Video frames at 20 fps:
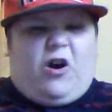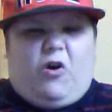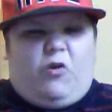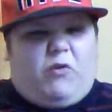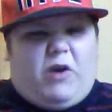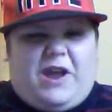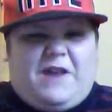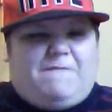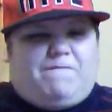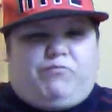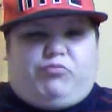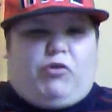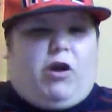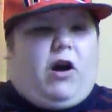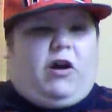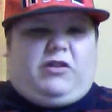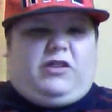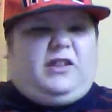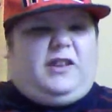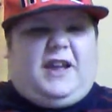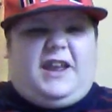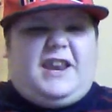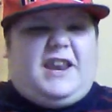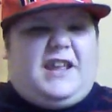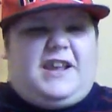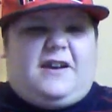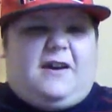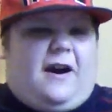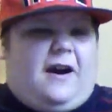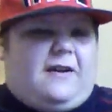2008 brought
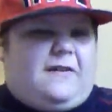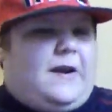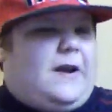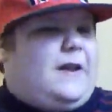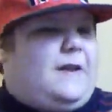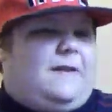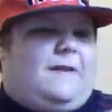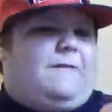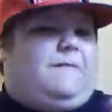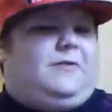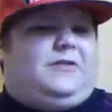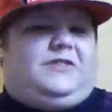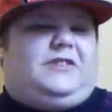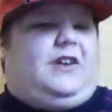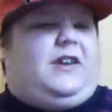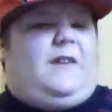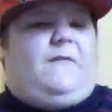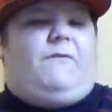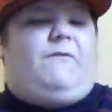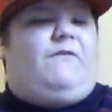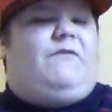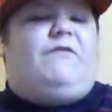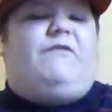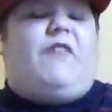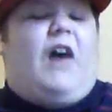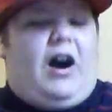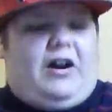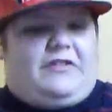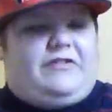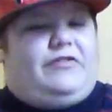Lady Gaga and it was like,
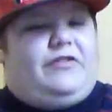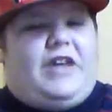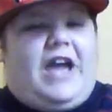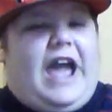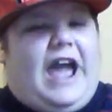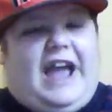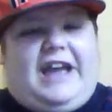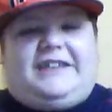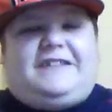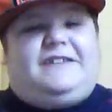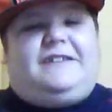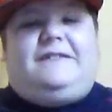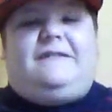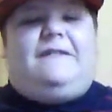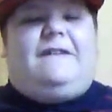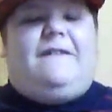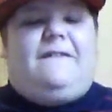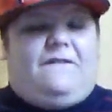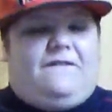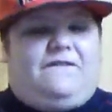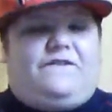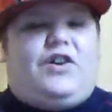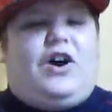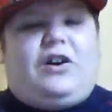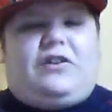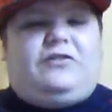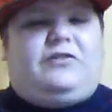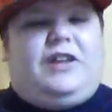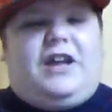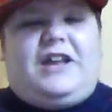fuck that.
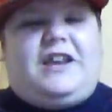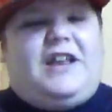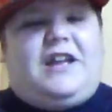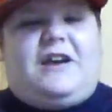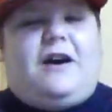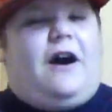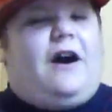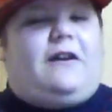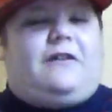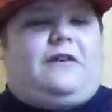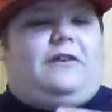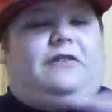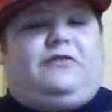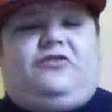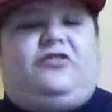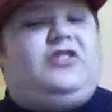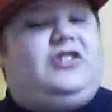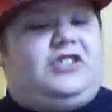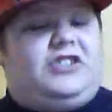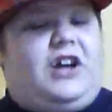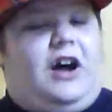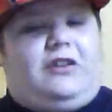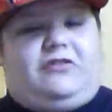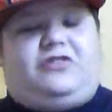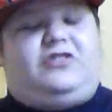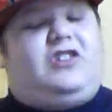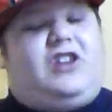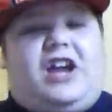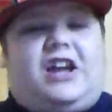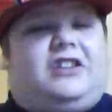Fuck Lady Gaga. She
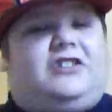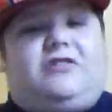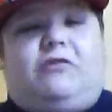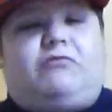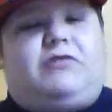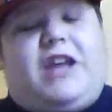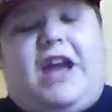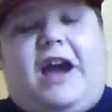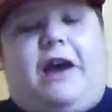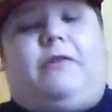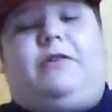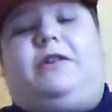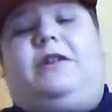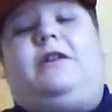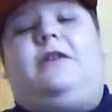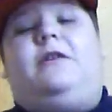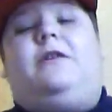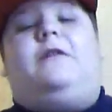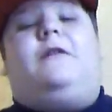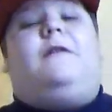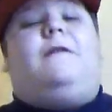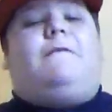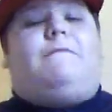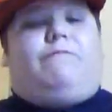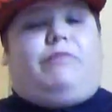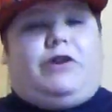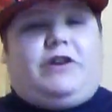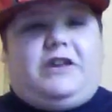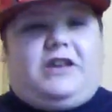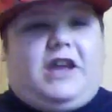sucks. She has no talent.
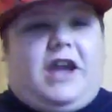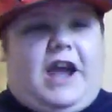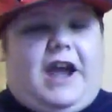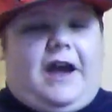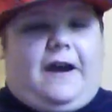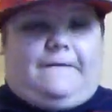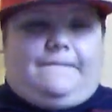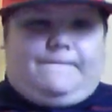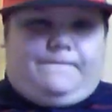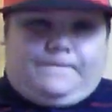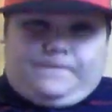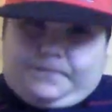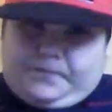But yeah.